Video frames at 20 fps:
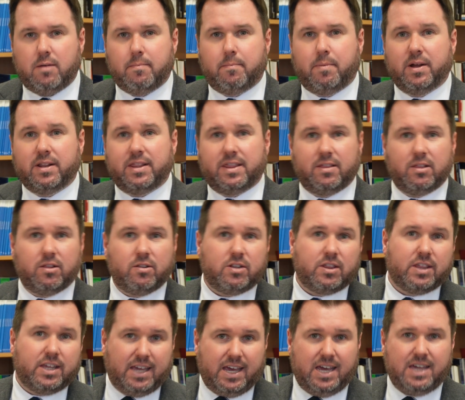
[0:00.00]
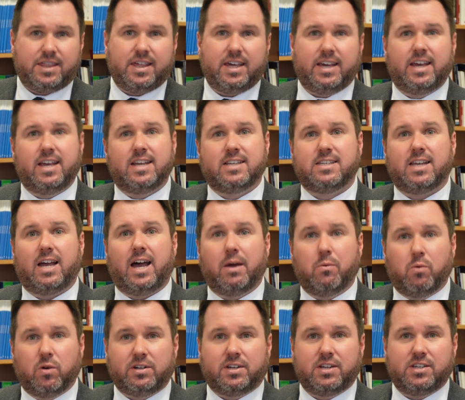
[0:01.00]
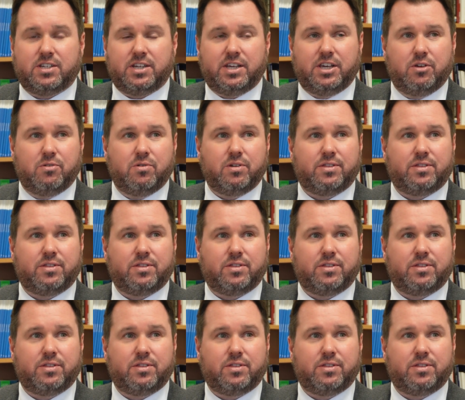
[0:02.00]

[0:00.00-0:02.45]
But the key thing is, I want to see you